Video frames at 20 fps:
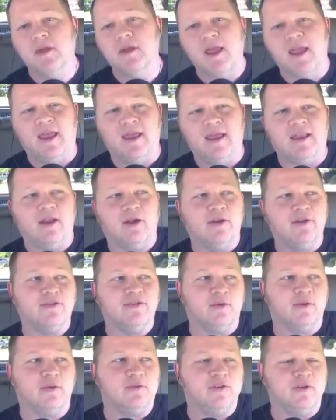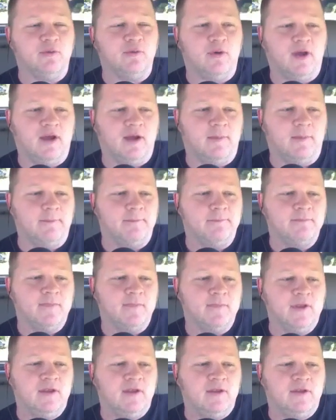And also too,
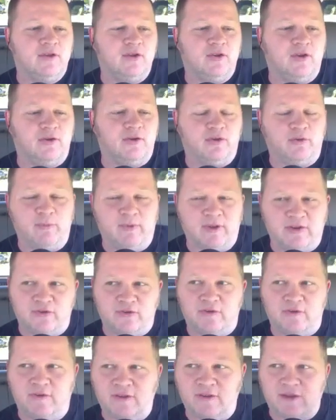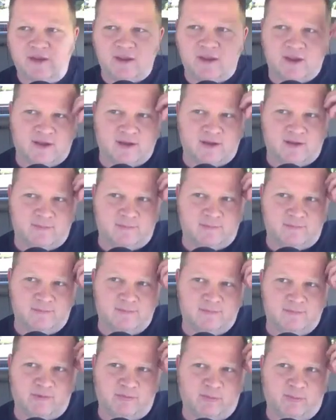you mentioned the
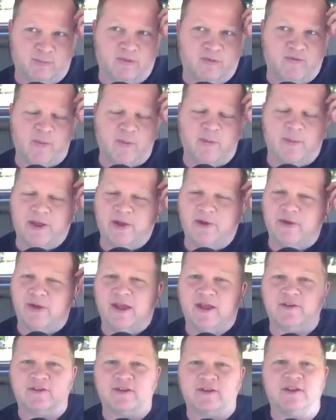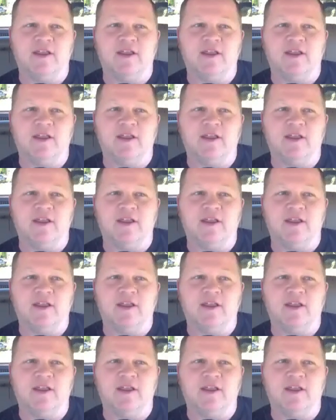removable bell housing.